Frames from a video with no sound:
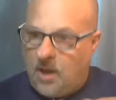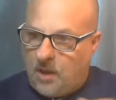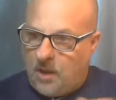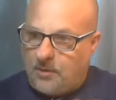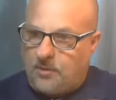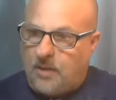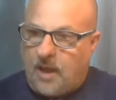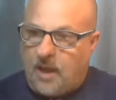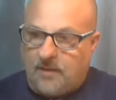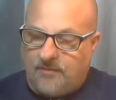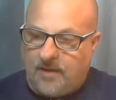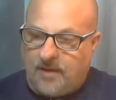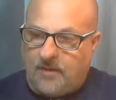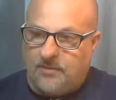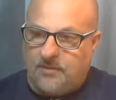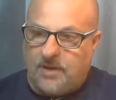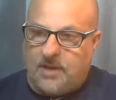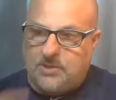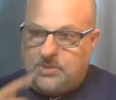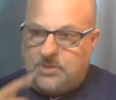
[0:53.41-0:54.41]
underlying
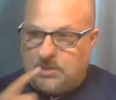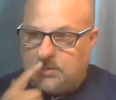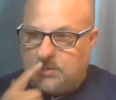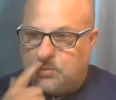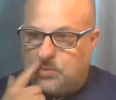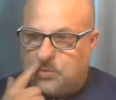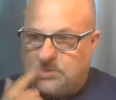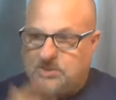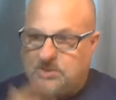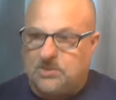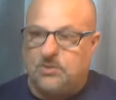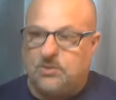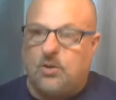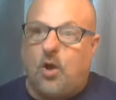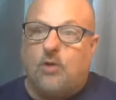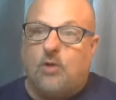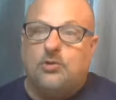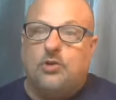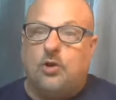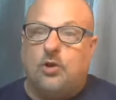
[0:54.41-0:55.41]
foundation is, which is
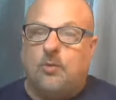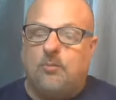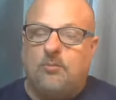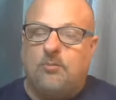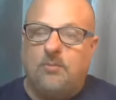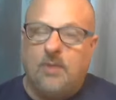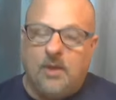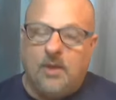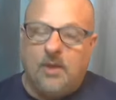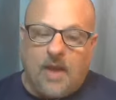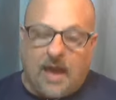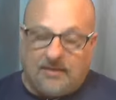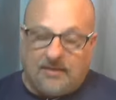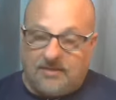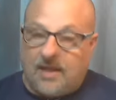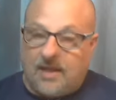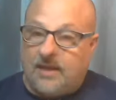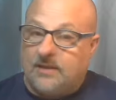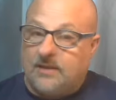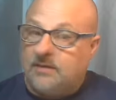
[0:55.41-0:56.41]
long-term
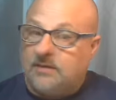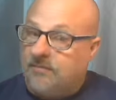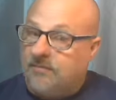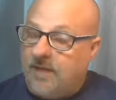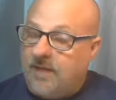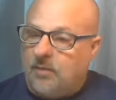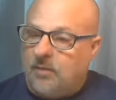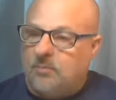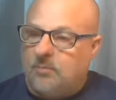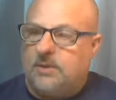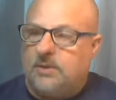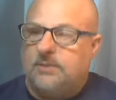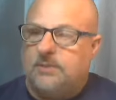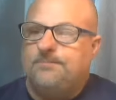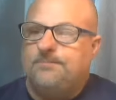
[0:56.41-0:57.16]
athletic development.